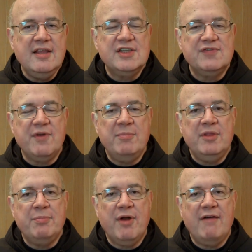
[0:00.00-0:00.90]
this from
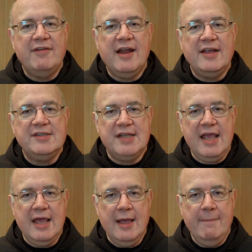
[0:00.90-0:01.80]
the prophet
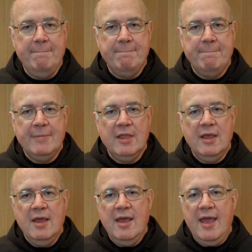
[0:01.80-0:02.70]
Isaiah,
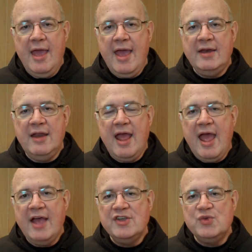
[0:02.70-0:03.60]
and
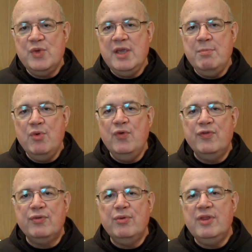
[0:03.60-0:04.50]
as we move
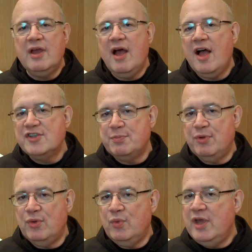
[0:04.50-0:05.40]
through the
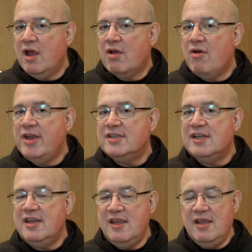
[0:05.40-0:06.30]
gospel, we are going
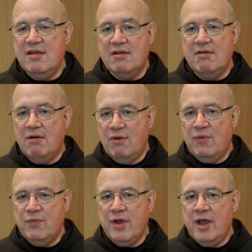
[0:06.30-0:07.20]
to hear
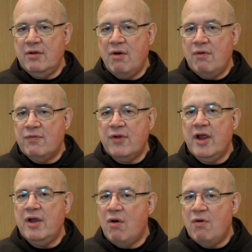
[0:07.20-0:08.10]
over and over
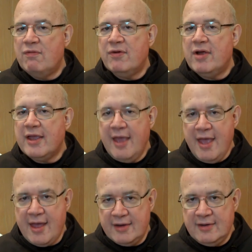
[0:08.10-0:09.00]
and over
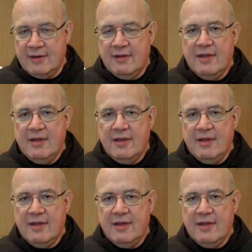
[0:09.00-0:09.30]
again